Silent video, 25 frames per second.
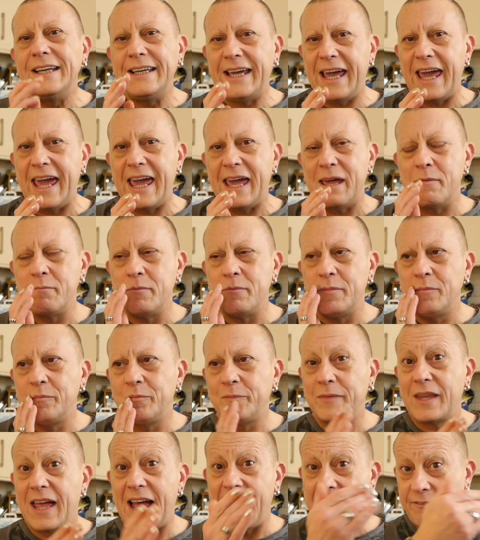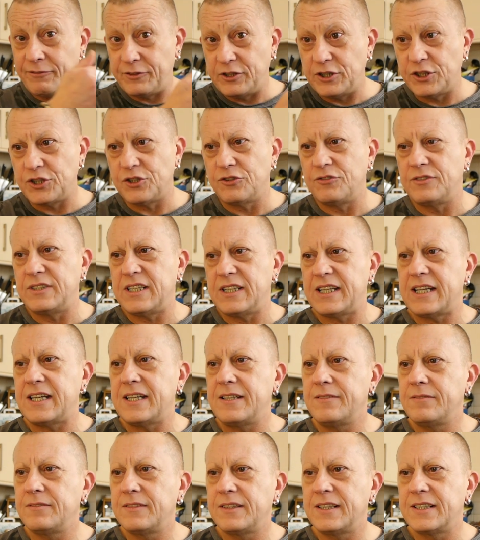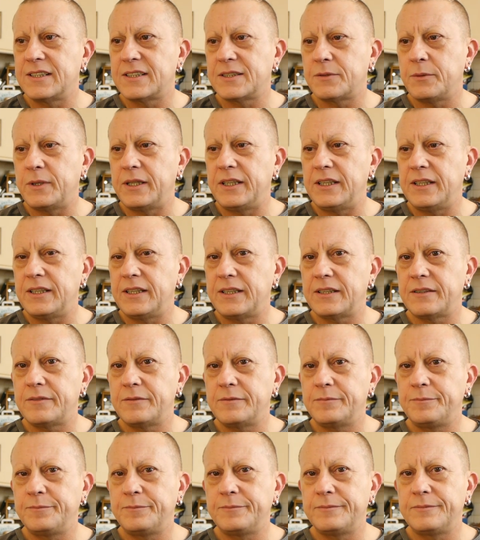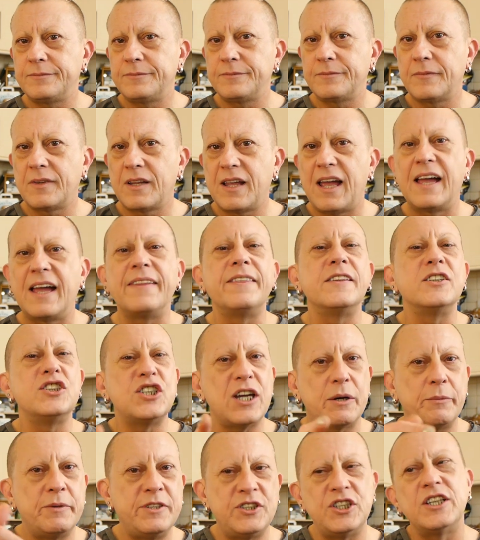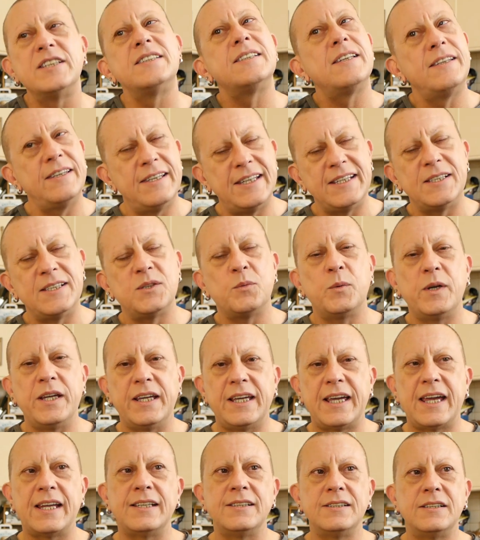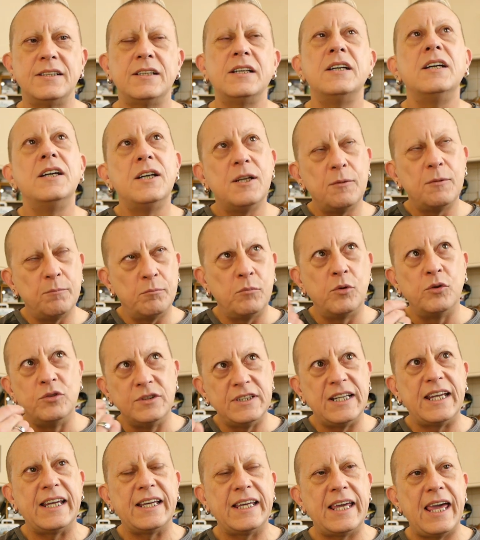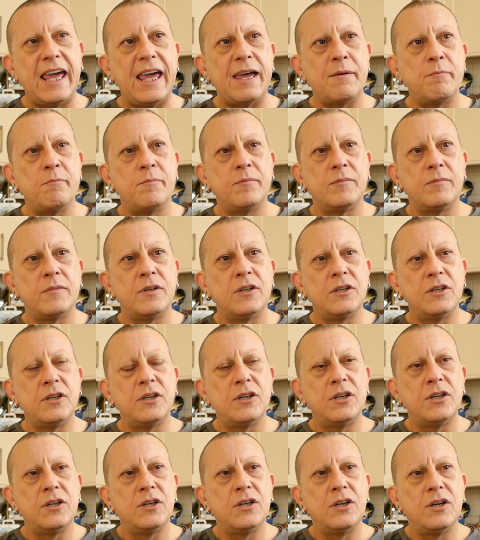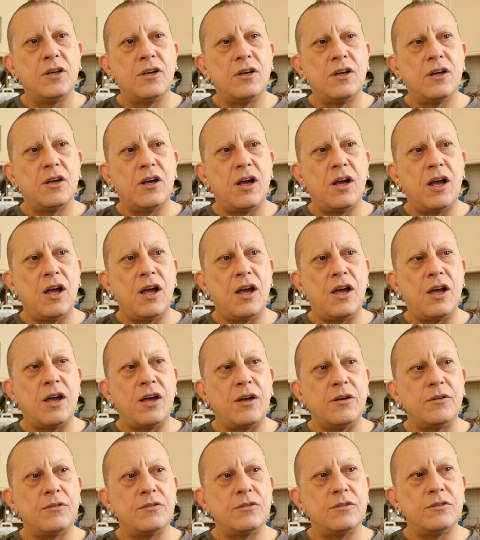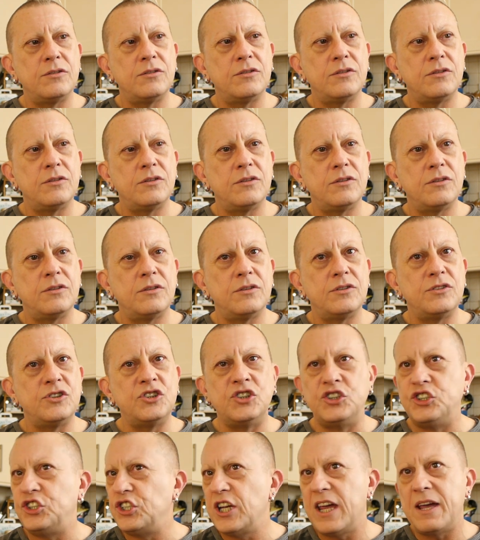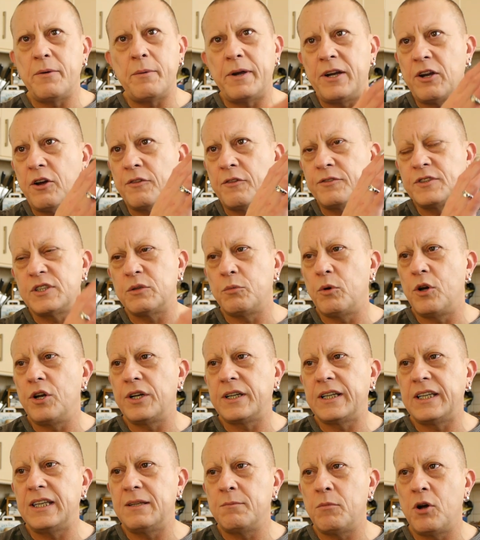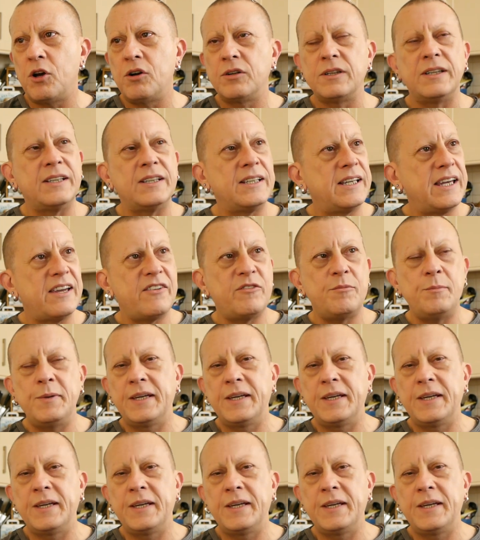came after Sunday last week. I had the chat with Jason this weekend. Monday came. Uh, Jay went off to work in the morning, gave